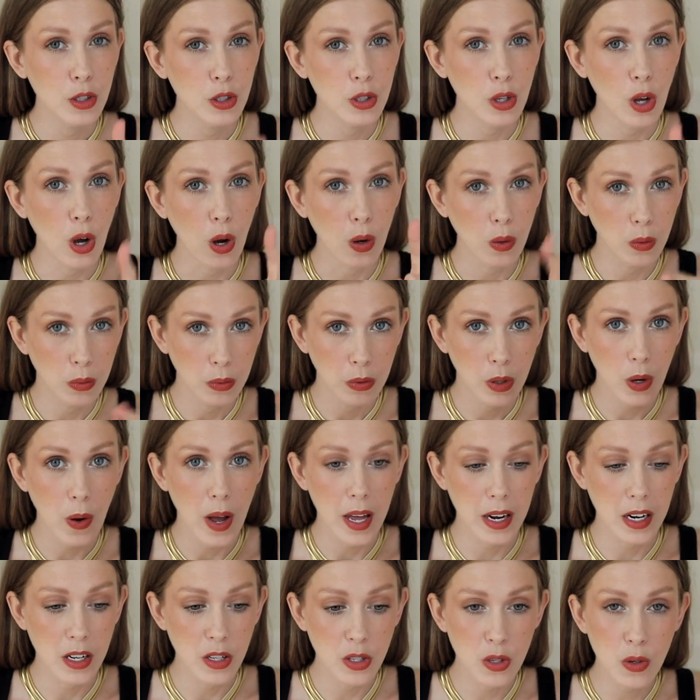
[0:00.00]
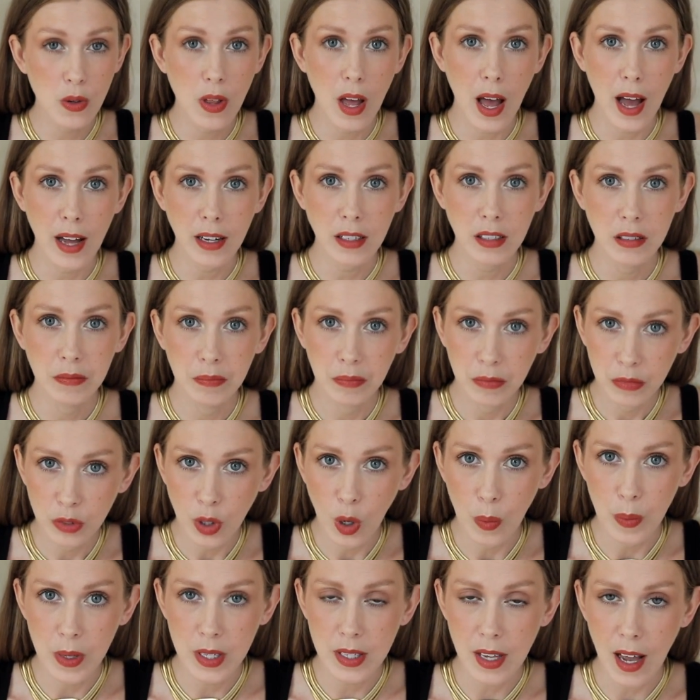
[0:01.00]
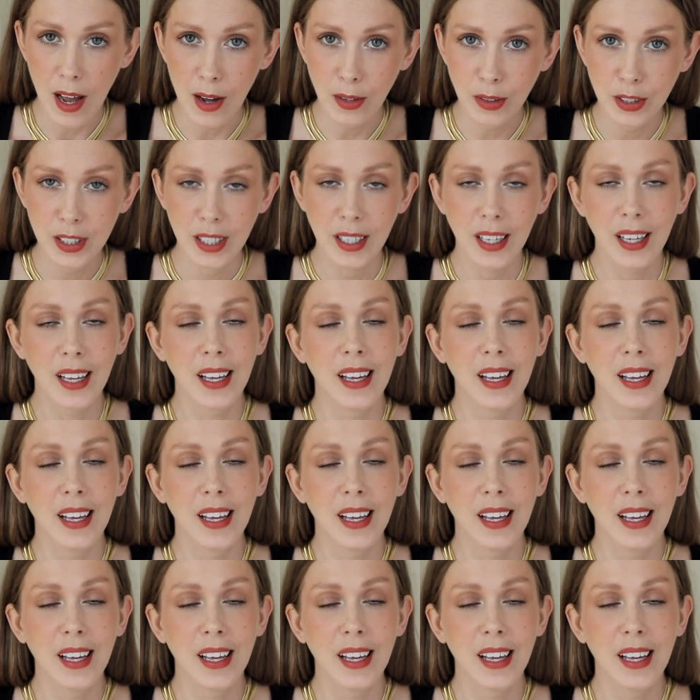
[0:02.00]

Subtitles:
so go ahead and do that, don't miss out.